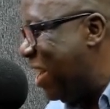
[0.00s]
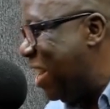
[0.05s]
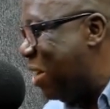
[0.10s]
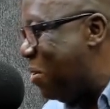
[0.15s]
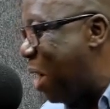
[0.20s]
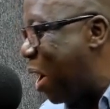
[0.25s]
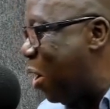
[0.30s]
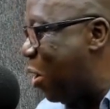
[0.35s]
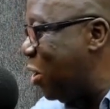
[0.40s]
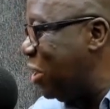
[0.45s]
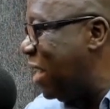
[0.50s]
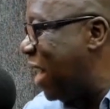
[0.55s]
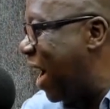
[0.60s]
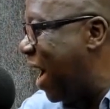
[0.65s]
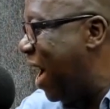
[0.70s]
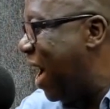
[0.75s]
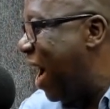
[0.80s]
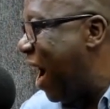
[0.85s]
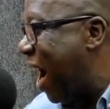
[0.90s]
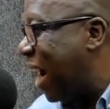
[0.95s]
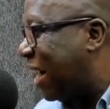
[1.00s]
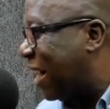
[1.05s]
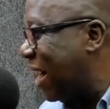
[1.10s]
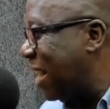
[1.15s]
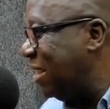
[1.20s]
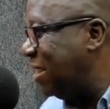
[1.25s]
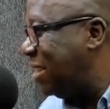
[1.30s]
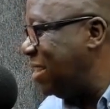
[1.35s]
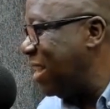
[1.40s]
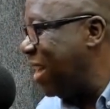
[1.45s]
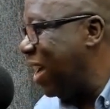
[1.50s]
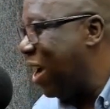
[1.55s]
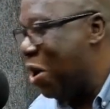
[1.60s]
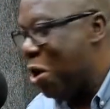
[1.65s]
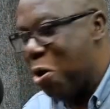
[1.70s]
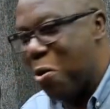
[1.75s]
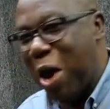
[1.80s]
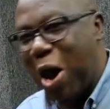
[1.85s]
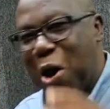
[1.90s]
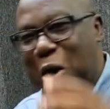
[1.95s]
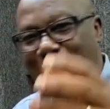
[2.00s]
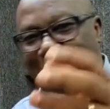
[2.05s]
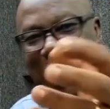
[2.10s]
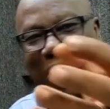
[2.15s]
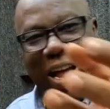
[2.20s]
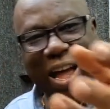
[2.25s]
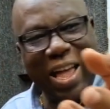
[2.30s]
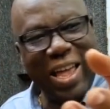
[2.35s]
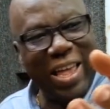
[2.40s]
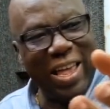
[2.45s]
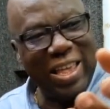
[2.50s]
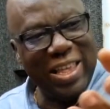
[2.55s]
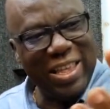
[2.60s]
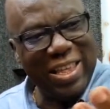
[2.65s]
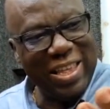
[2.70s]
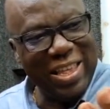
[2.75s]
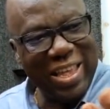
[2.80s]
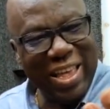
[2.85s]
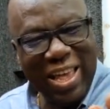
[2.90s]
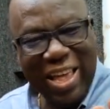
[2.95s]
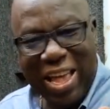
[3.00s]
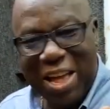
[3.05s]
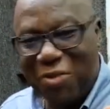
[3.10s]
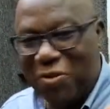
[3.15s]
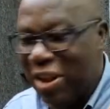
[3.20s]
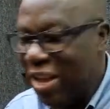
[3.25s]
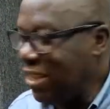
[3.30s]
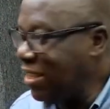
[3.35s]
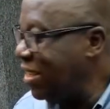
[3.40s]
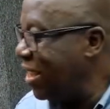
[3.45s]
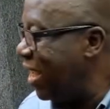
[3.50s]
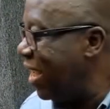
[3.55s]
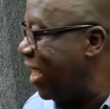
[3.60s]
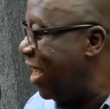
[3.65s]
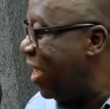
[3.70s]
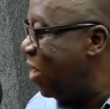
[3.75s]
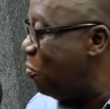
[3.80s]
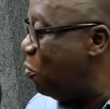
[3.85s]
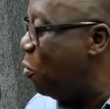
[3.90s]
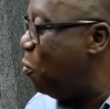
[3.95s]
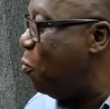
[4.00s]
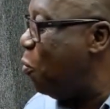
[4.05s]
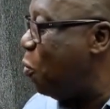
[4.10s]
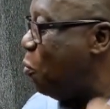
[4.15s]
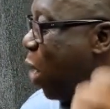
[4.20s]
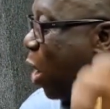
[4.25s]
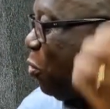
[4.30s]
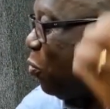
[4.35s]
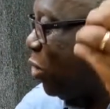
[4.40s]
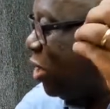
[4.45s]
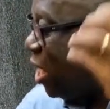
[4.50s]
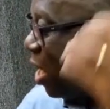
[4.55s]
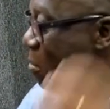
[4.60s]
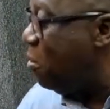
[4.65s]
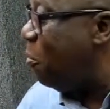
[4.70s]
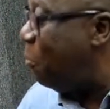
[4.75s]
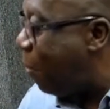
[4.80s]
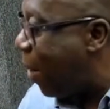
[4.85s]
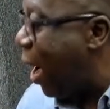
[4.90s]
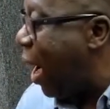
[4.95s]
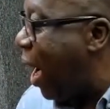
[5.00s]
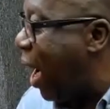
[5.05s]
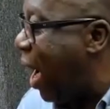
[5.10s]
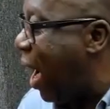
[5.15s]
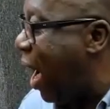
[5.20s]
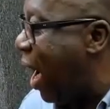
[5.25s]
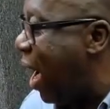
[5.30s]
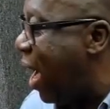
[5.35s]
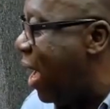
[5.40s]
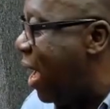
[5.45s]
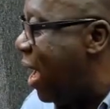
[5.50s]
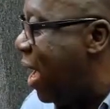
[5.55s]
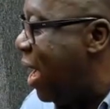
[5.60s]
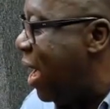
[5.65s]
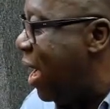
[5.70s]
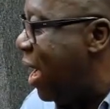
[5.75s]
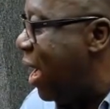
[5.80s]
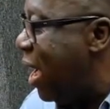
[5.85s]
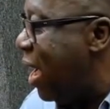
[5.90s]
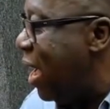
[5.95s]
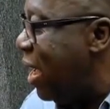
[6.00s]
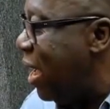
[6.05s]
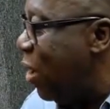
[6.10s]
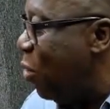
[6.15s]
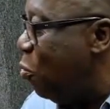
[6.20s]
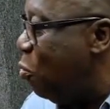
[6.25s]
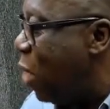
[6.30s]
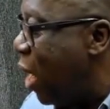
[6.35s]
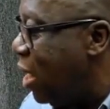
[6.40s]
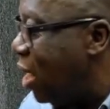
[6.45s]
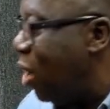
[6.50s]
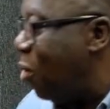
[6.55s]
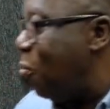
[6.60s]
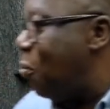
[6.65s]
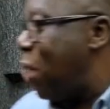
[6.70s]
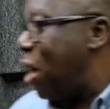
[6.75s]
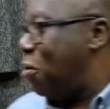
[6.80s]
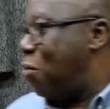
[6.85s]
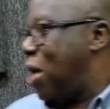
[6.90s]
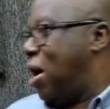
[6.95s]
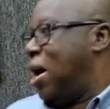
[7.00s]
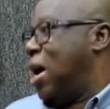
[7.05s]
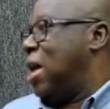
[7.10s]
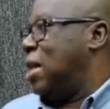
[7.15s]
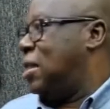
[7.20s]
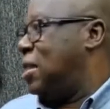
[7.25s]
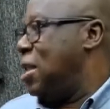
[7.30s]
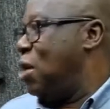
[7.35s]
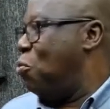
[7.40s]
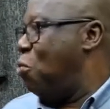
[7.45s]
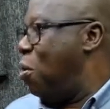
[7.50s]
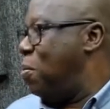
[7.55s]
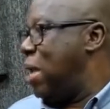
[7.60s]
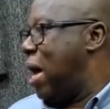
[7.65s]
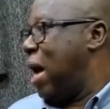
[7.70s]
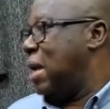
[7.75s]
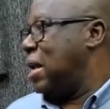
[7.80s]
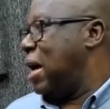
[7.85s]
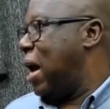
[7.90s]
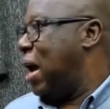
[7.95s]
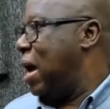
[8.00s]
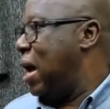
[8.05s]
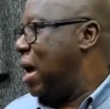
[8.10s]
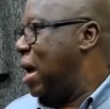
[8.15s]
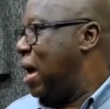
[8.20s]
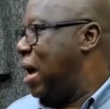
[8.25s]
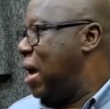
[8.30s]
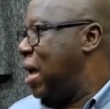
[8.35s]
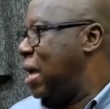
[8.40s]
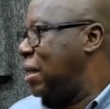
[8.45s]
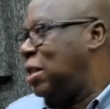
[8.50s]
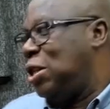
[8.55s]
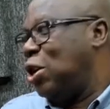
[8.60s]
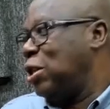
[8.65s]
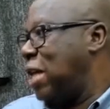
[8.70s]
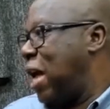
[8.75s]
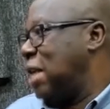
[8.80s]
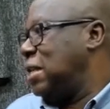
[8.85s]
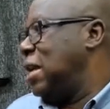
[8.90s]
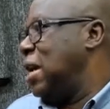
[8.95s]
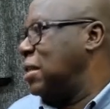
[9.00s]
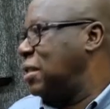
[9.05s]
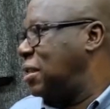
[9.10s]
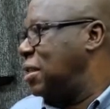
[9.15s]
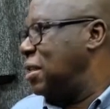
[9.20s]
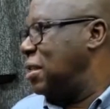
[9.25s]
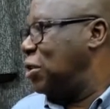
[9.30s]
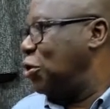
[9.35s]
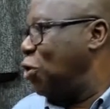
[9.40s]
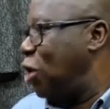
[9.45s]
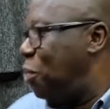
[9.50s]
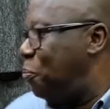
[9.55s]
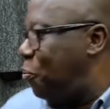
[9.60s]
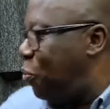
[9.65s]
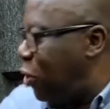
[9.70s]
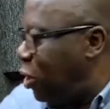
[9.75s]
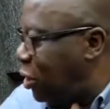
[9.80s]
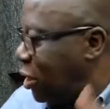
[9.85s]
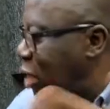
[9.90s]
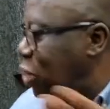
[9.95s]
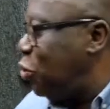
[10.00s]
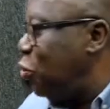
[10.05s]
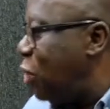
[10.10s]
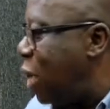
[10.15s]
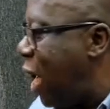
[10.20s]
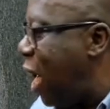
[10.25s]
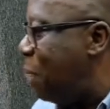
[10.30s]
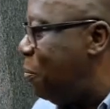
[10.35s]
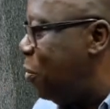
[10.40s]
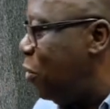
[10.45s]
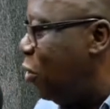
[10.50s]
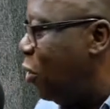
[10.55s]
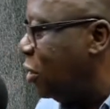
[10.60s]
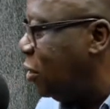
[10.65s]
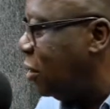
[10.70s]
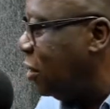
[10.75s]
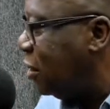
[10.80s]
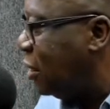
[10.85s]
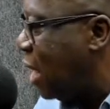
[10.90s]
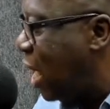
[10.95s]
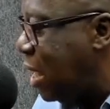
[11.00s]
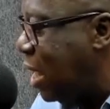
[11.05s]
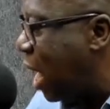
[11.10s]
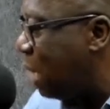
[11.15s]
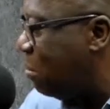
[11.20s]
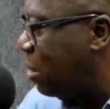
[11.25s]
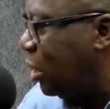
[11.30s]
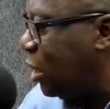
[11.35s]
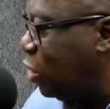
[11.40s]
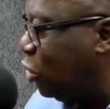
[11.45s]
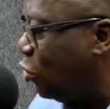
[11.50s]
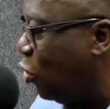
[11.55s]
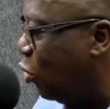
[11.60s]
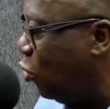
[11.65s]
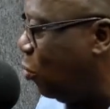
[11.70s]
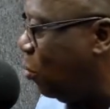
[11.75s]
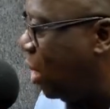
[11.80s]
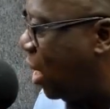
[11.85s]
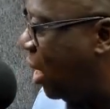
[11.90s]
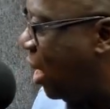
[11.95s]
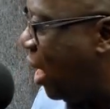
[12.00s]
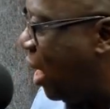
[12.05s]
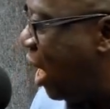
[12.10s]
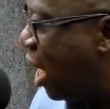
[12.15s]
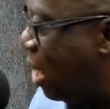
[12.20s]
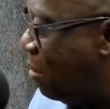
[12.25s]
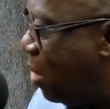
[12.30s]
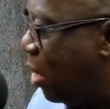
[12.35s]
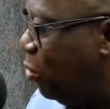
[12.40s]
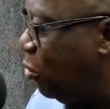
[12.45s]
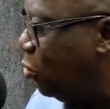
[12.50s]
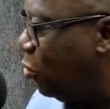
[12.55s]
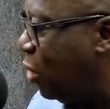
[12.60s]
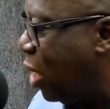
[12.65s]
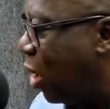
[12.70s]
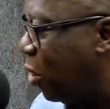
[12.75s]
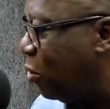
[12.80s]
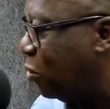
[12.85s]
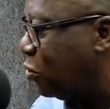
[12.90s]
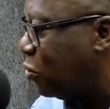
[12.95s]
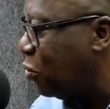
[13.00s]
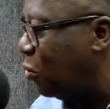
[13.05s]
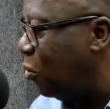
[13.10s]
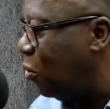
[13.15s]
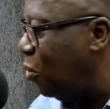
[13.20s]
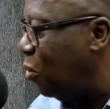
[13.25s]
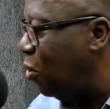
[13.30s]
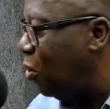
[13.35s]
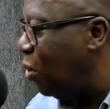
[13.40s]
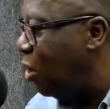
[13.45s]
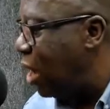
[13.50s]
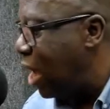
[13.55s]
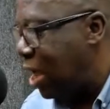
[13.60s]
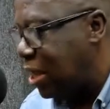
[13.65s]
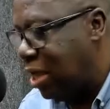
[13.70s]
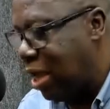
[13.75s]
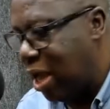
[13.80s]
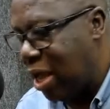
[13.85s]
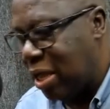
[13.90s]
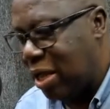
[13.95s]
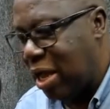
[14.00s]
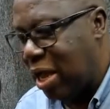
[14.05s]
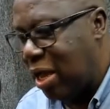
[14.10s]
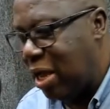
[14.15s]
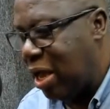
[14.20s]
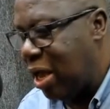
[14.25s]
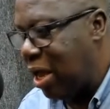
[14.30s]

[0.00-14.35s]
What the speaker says: Now, what order? A crantier. What order? A why we name pa? We are what ethnogum nada. It does digesting. So it builds the sugar up in your system. And yak with the shonum, a sugar costro. A yet,